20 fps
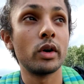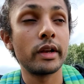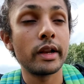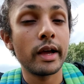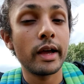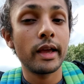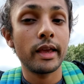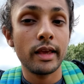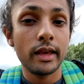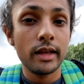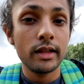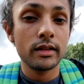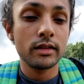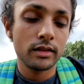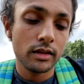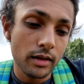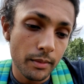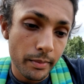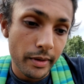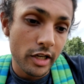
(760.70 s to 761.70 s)
I eat
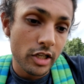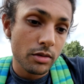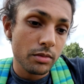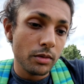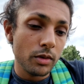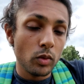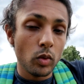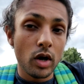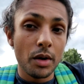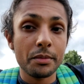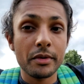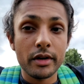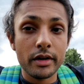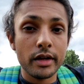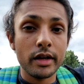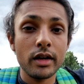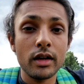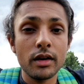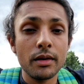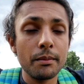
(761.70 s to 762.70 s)
the Impossible Whopper
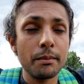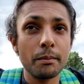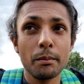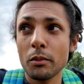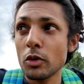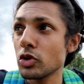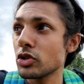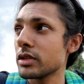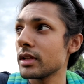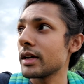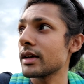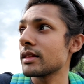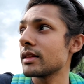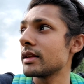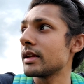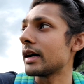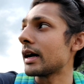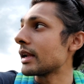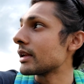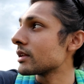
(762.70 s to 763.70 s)
again? Most likely
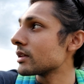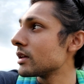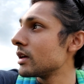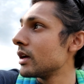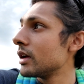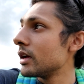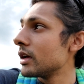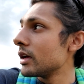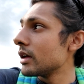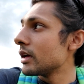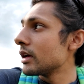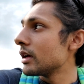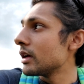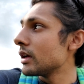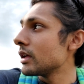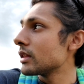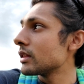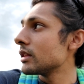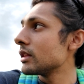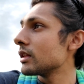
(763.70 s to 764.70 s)
not.
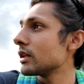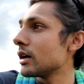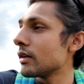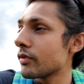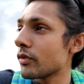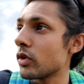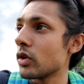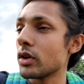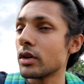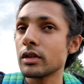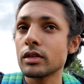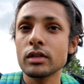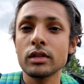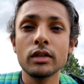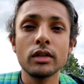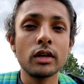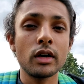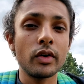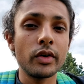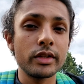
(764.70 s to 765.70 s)
It, of course, you
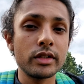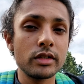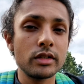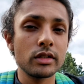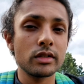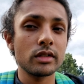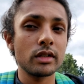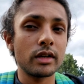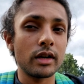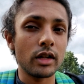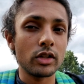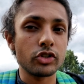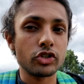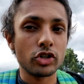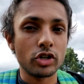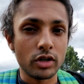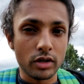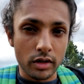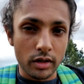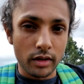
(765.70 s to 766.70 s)
know, it's just an
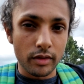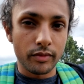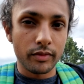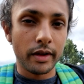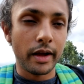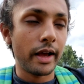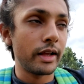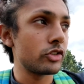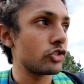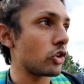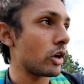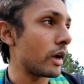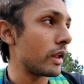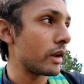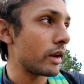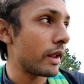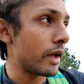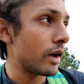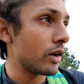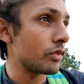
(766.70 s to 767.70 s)
alternative. I tried it
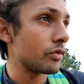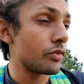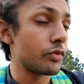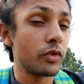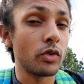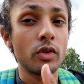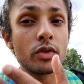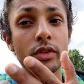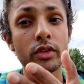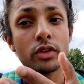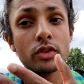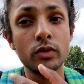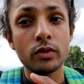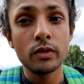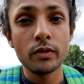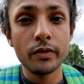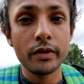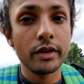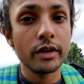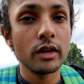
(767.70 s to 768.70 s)
out for the
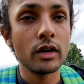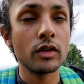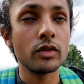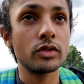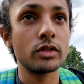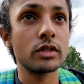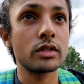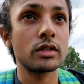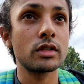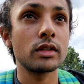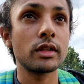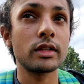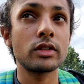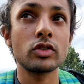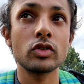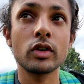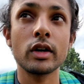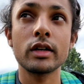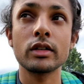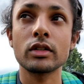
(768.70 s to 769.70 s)
YouTube video just to let you
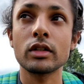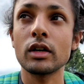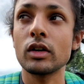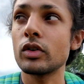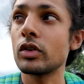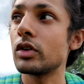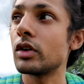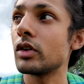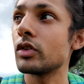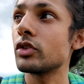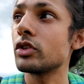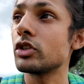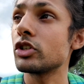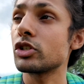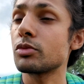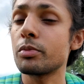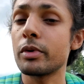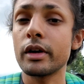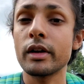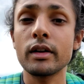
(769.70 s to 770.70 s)
guys know, you know, to
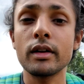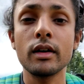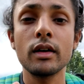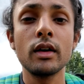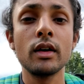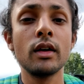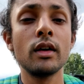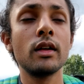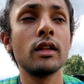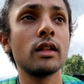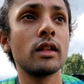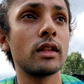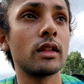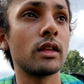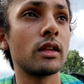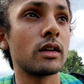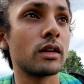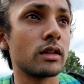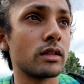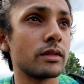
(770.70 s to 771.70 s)
spread, you
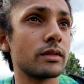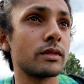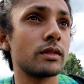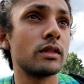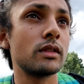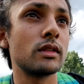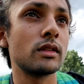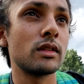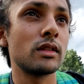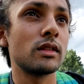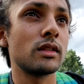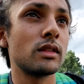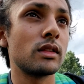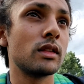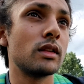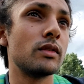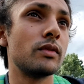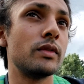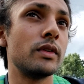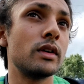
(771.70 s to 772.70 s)
know,
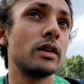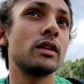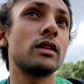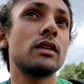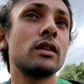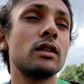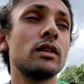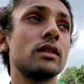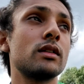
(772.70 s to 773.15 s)
the vegan